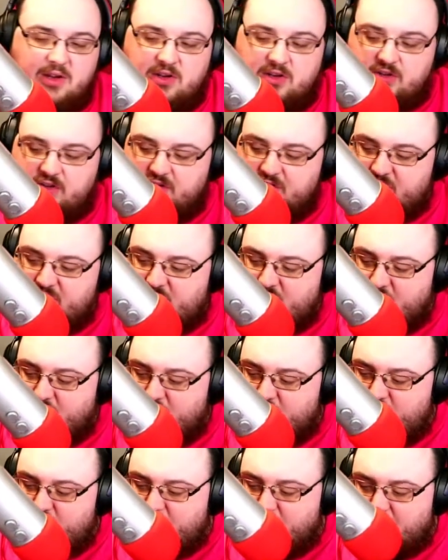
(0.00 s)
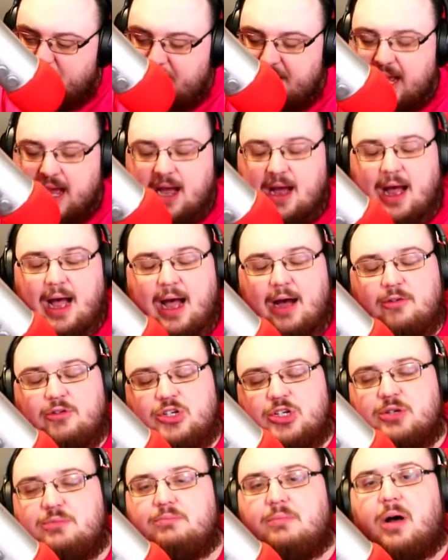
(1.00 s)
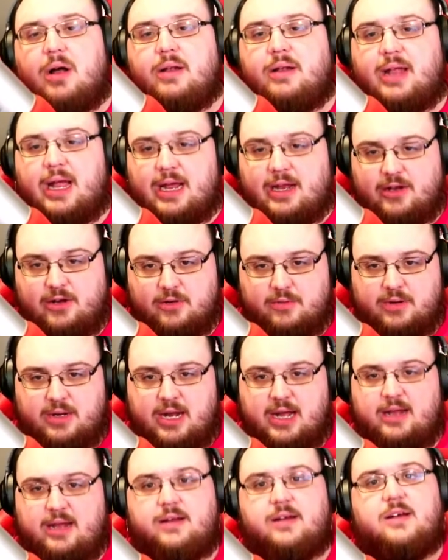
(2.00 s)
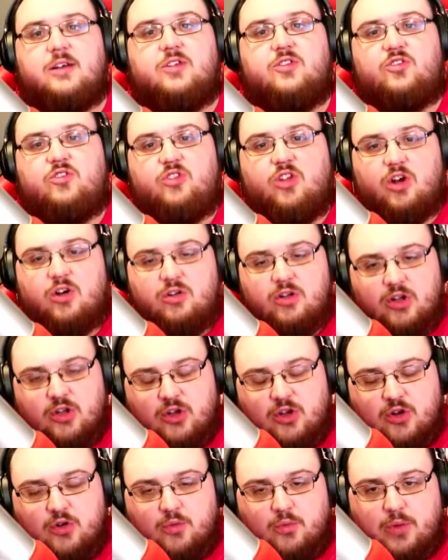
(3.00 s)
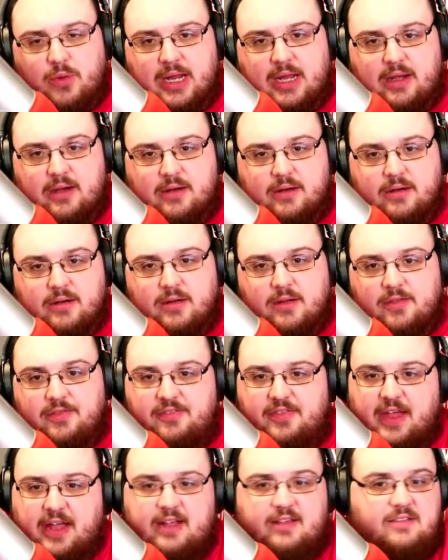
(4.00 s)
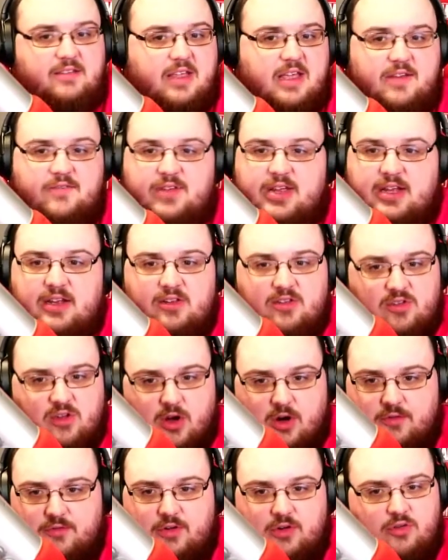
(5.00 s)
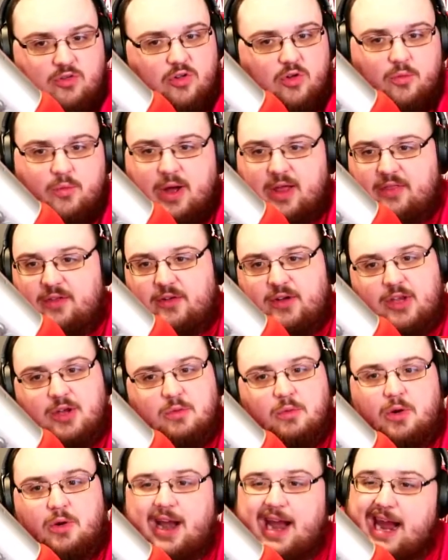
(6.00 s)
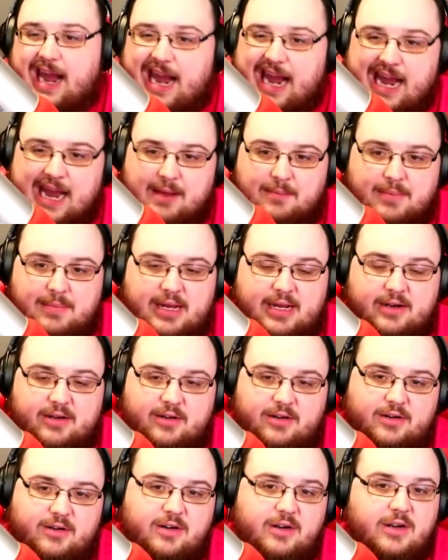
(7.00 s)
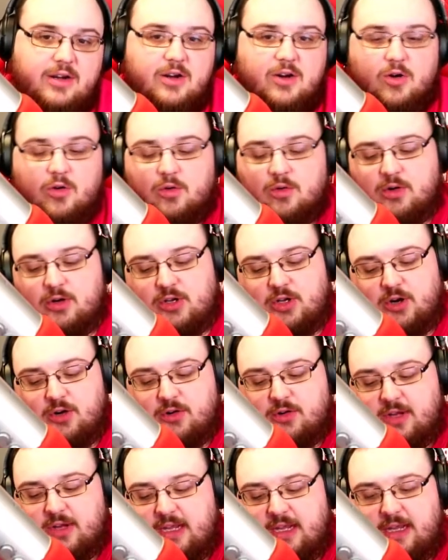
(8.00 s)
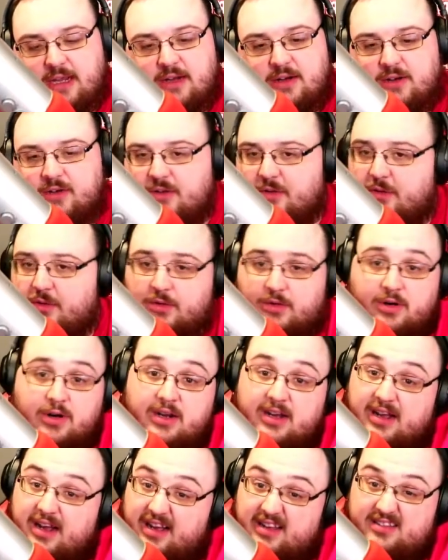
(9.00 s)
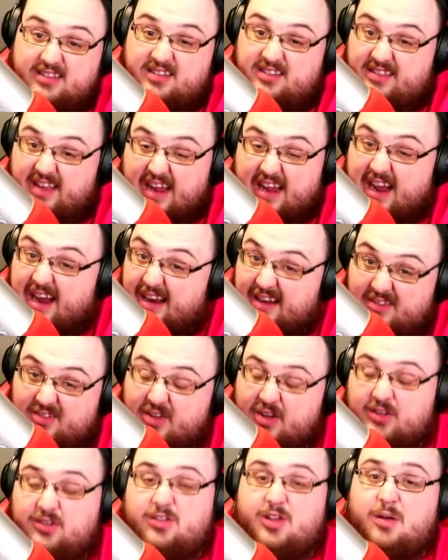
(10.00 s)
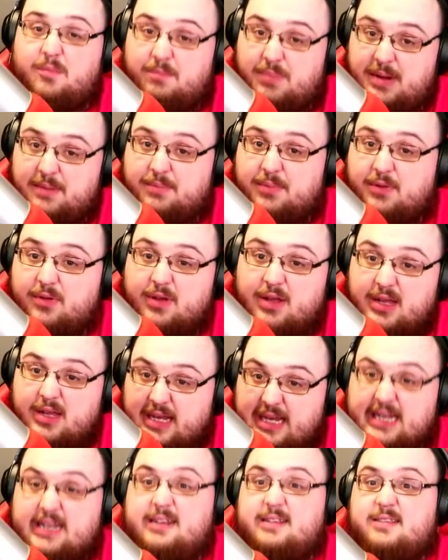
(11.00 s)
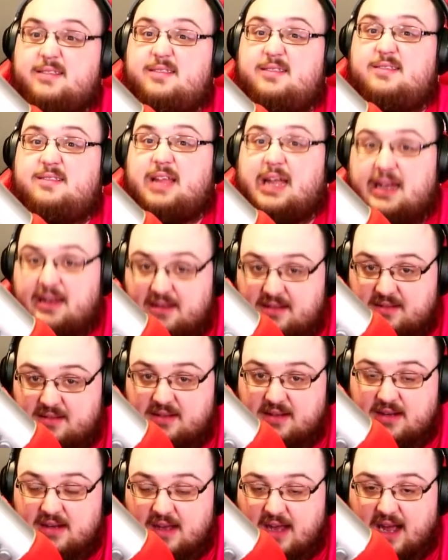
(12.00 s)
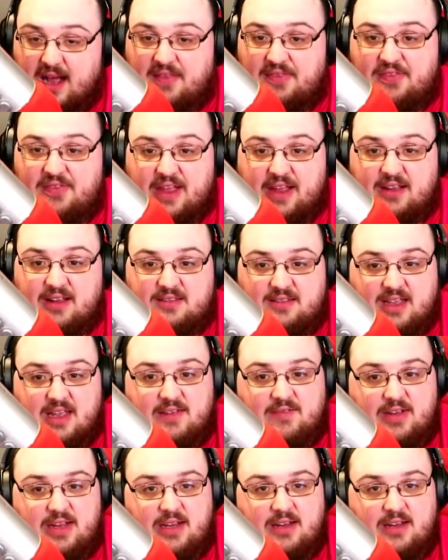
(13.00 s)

So, Soapy, how's your Monday doing? Starting a new week. Thanksgiving is over, so whether you were a ham eater or a turkey eater or a steak, I saw some people eating steaks on Thanksgiving.